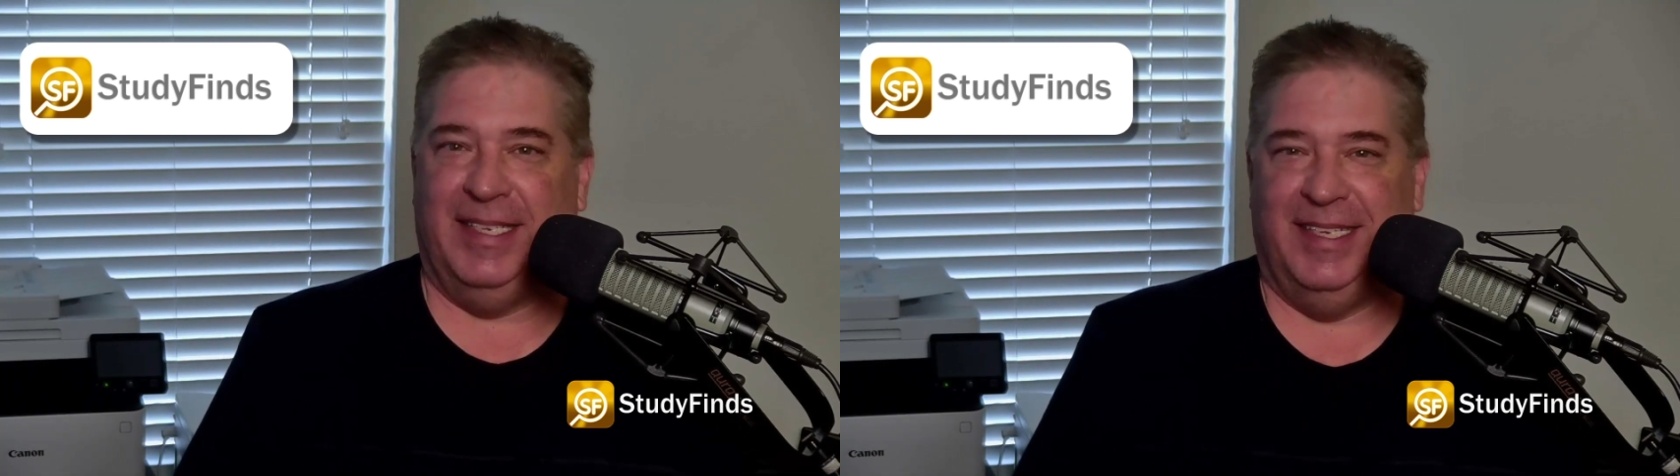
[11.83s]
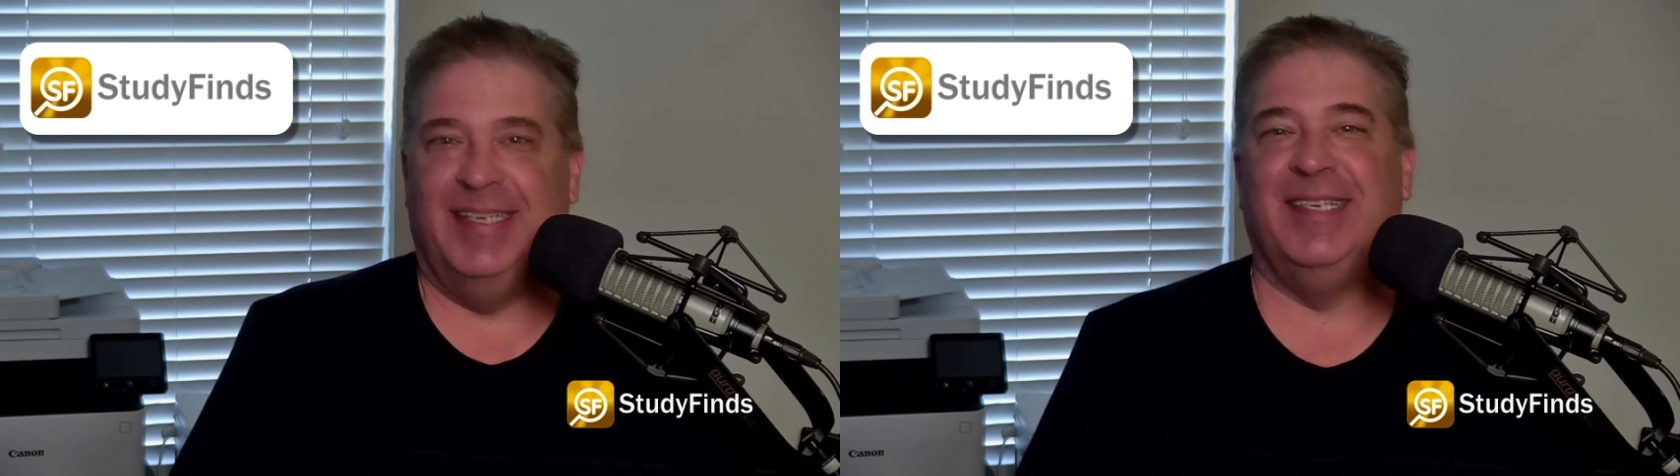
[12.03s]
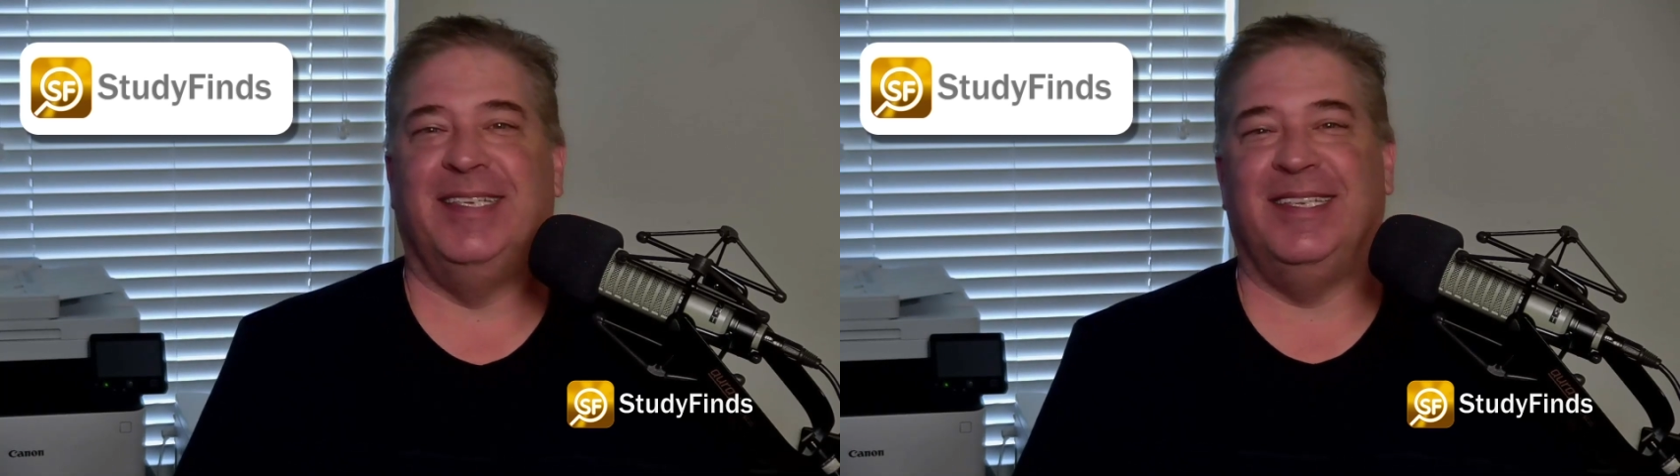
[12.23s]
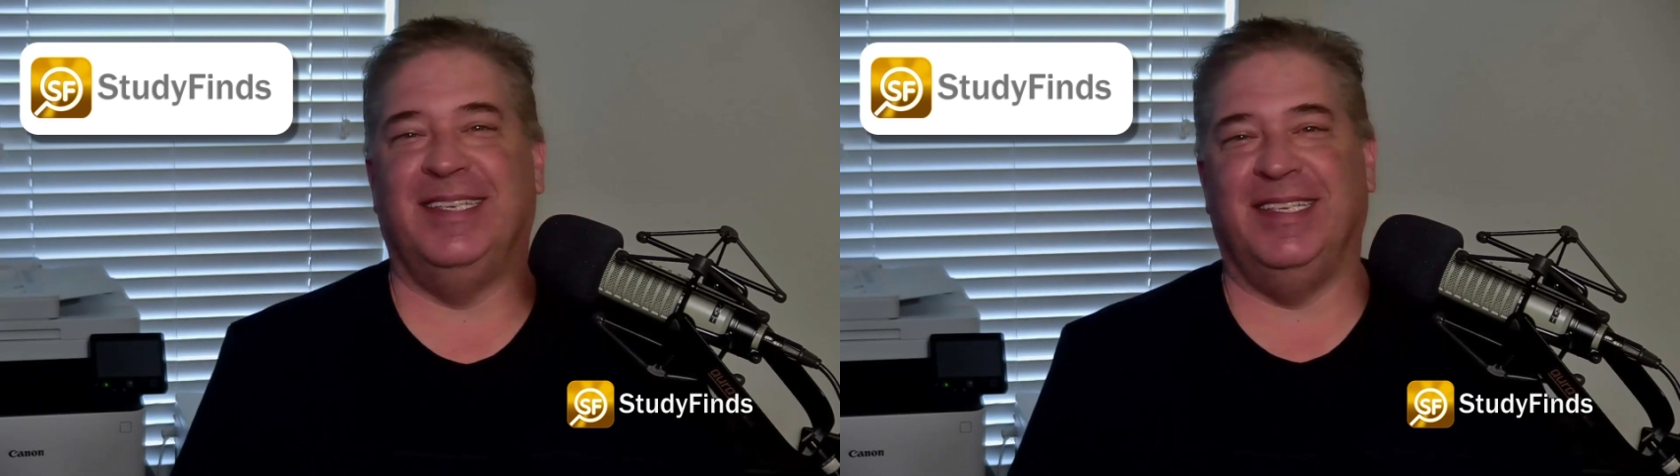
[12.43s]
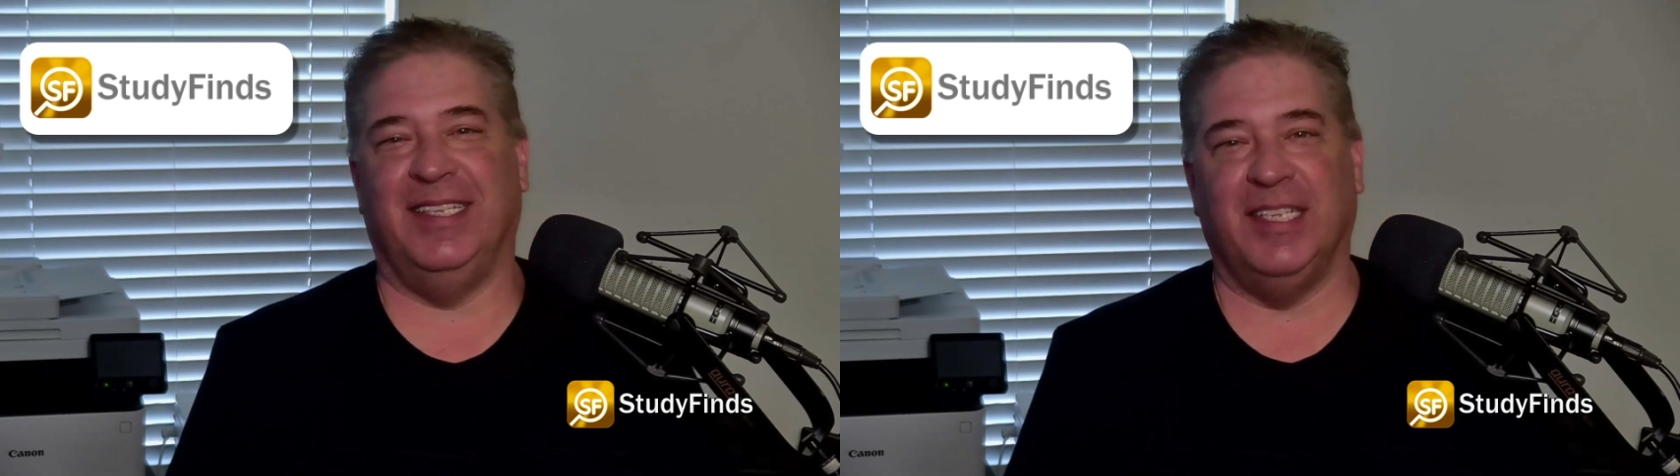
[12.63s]
How
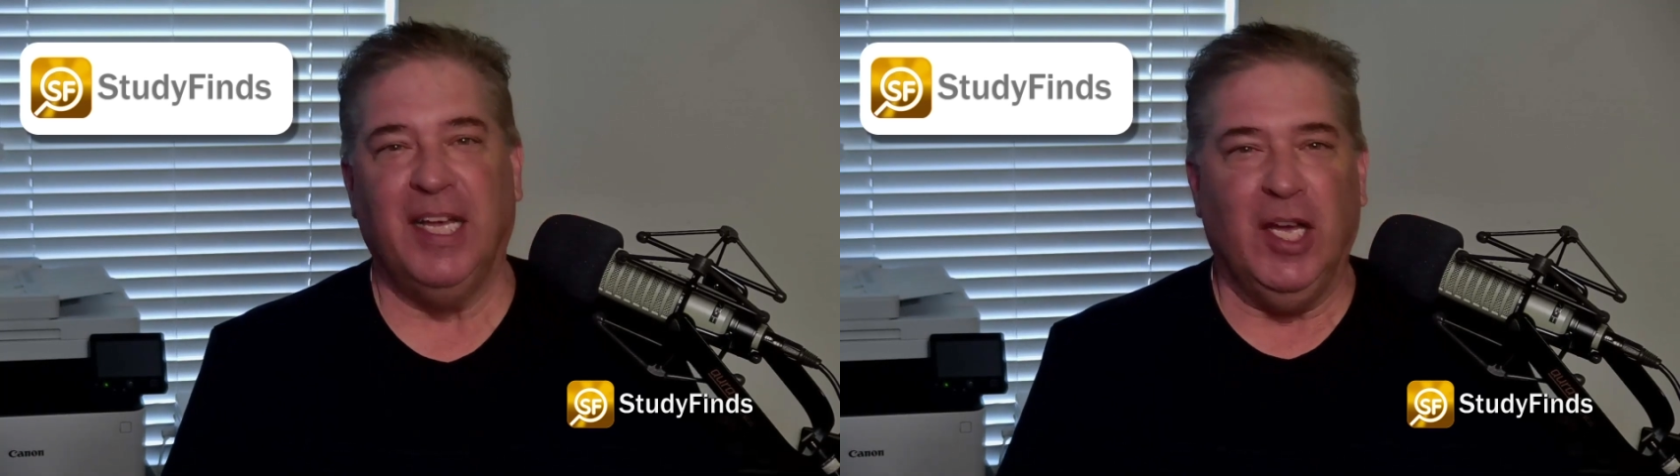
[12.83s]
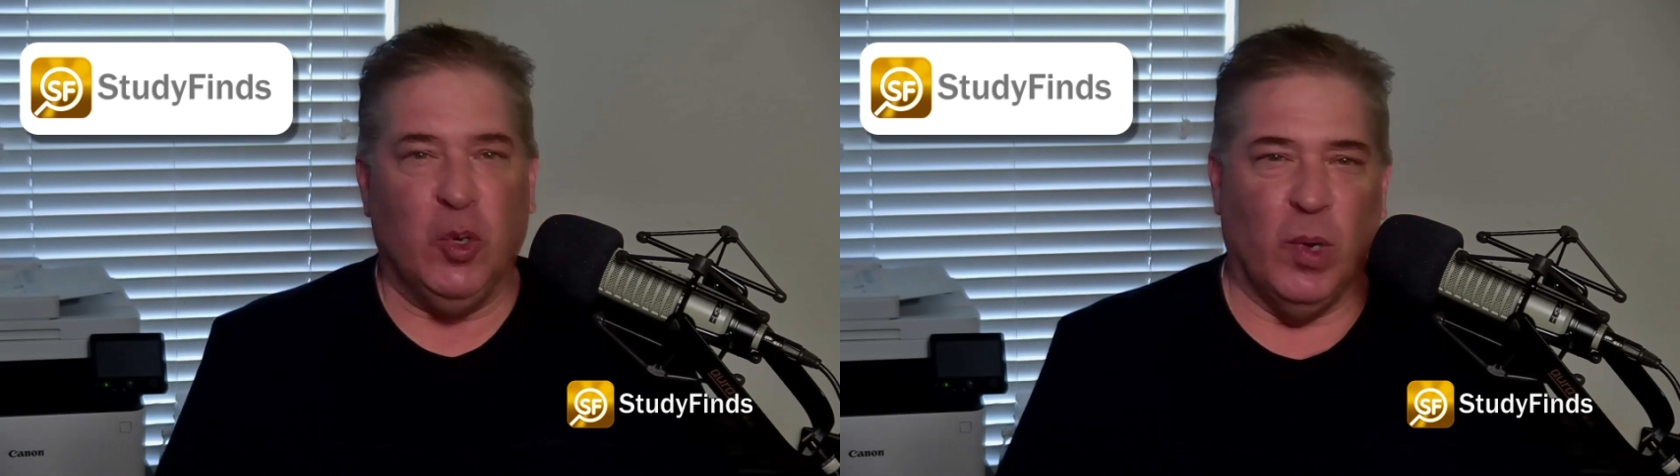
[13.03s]
hot was it?